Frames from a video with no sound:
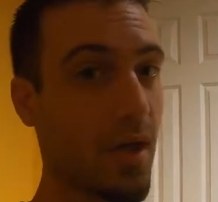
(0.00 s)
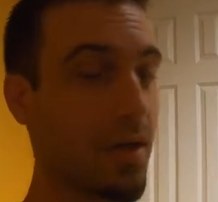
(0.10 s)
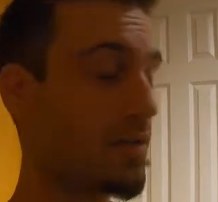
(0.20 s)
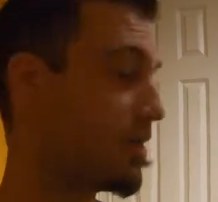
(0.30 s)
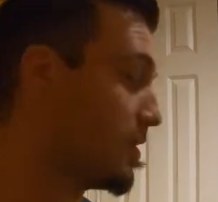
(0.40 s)

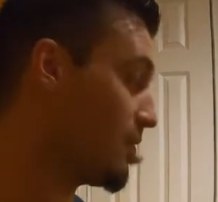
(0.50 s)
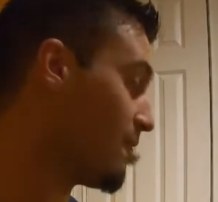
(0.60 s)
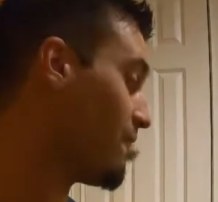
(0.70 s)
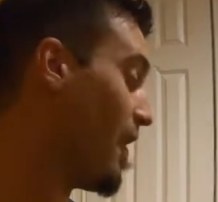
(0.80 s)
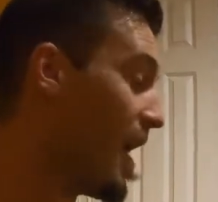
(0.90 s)
guys.
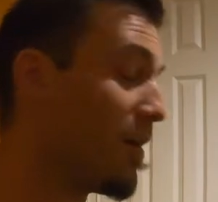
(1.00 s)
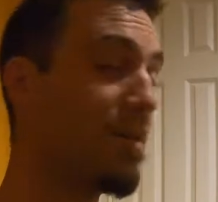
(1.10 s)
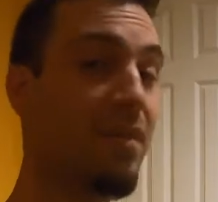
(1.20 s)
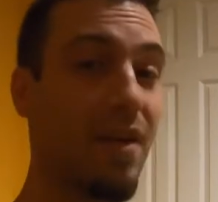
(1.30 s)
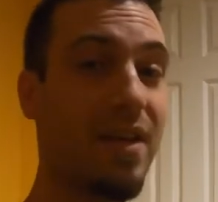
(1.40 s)
Very,
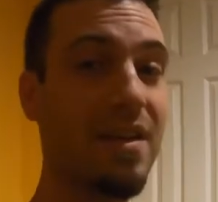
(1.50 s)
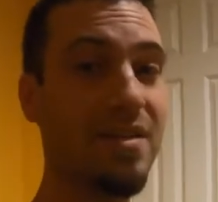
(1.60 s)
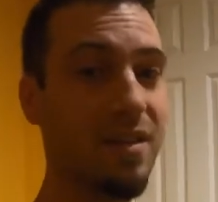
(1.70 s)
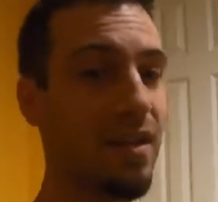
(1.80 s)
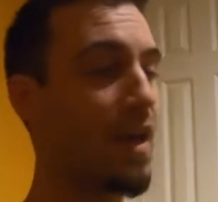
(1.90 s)
very
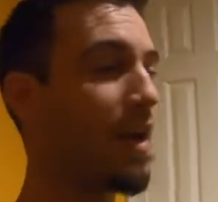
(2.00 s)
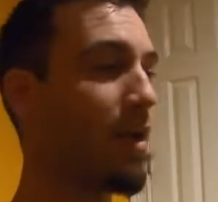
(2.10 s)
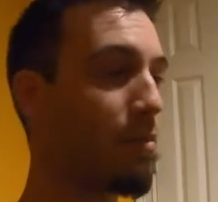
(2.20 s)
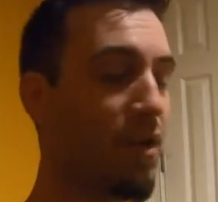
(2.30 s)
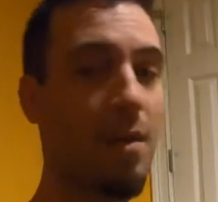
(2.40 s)
easily. And I
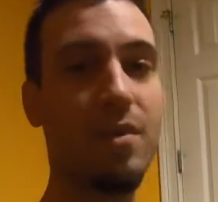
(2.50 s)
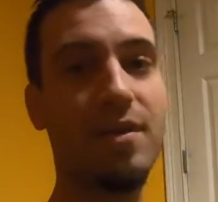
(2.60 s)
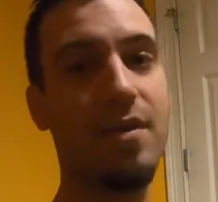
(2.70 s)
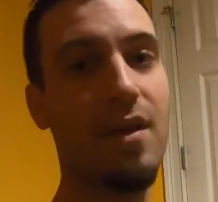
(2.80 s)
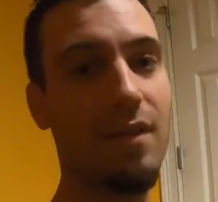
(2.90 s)

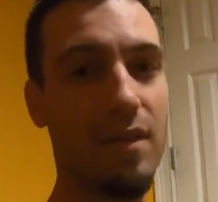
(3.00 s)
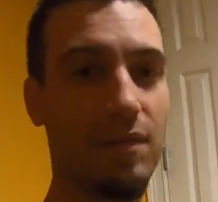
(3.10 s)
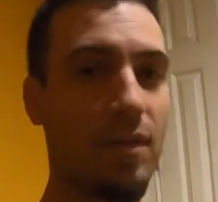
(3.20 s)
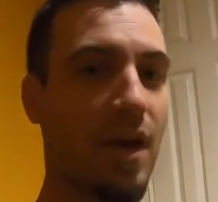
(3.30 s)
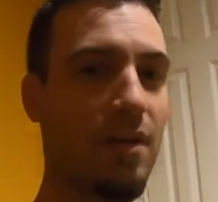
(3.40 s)
promise that if
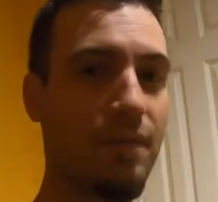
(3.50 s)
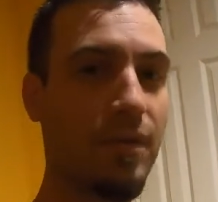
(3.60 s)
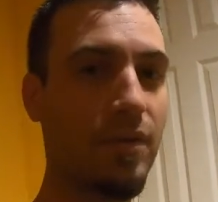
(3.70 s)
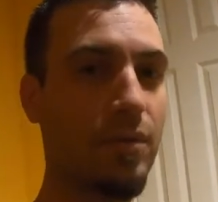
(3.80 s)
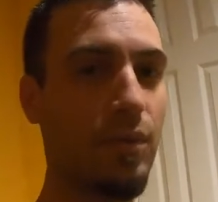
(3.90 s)
you kind of
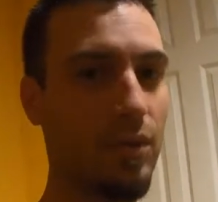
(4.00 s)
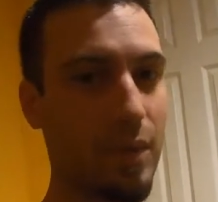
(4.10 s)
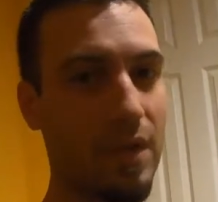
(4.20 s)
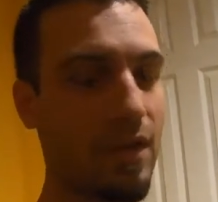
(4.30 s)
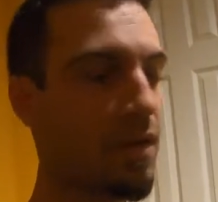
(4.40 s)
follow what we
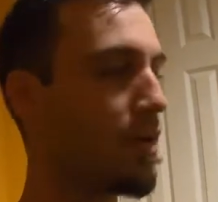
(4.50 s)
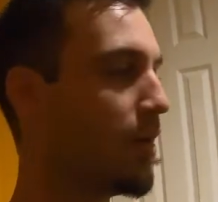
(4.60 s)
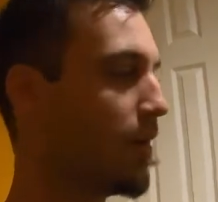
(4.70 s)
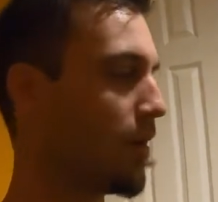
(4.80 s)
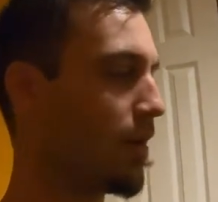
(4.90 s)
did,
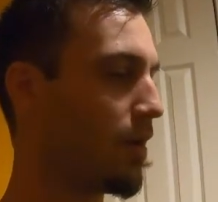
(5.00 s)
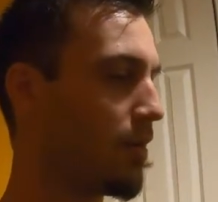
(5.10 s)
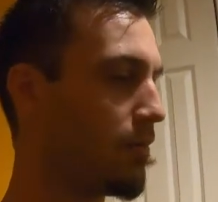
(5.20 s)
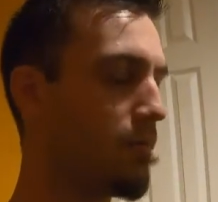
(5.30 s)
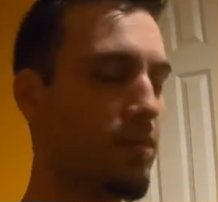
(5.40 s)

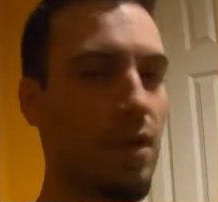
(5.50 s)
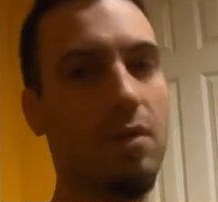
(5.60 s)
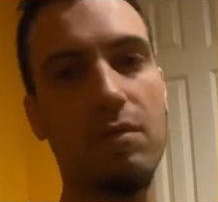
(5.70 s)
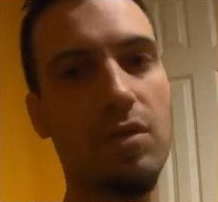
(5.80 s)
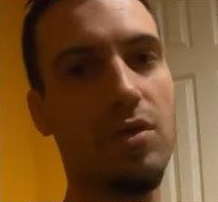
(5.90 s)

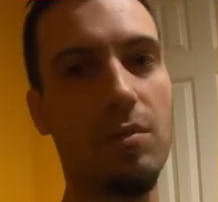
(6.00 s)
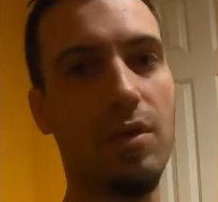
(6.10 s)
then you should